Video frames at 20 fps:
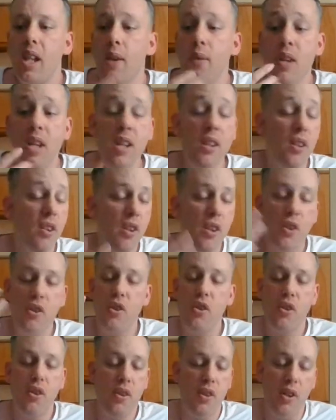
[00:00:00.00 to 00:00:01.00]
I mean,
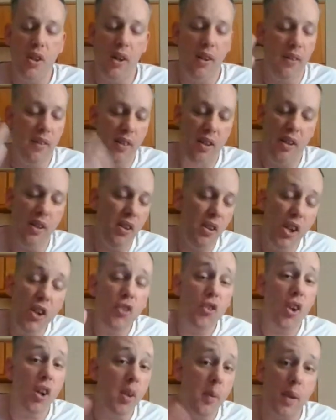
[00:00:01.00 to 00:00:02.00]

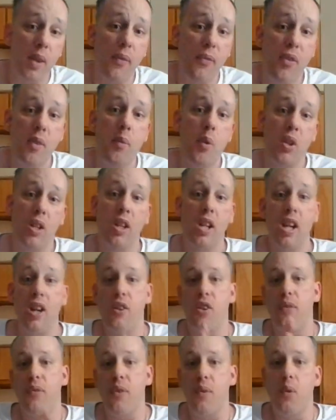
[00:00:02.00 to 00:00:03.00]
let's talk about the female
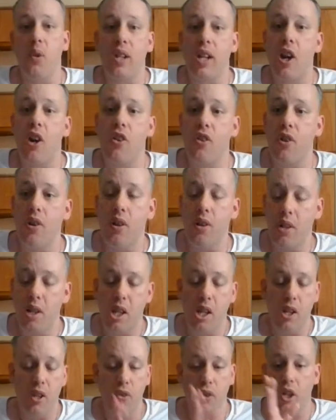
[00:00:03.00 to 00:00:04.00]
character,
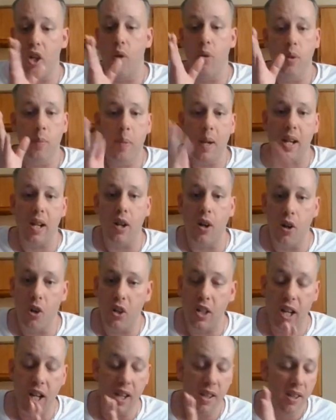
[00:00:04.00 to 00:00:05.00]
the girl with the pink hair.
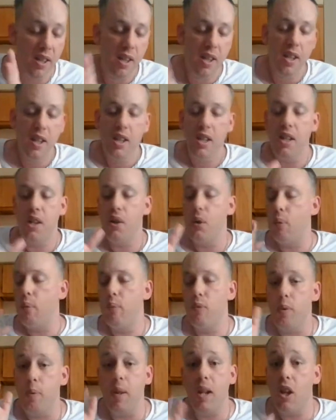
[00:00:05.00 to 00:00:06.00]
Okay,
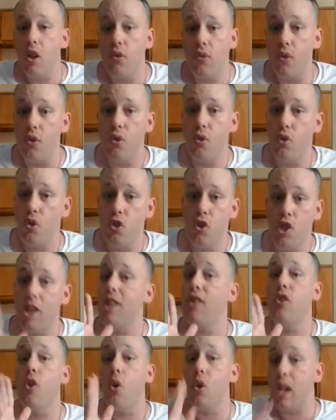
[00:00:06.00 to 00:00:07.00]
to be honest,
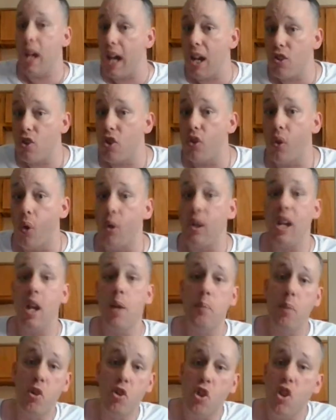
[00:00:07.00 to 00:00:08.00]
she's okay,
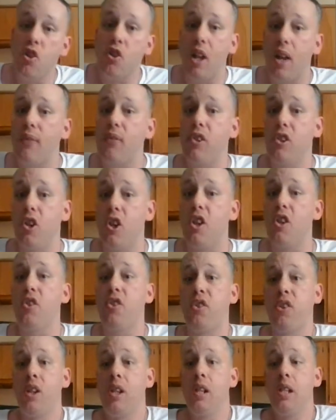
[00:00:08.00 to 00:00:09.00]
but she definitely
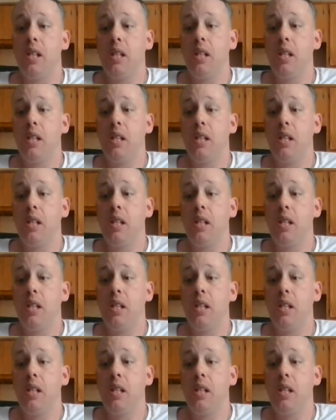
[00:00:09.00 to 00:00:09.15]
does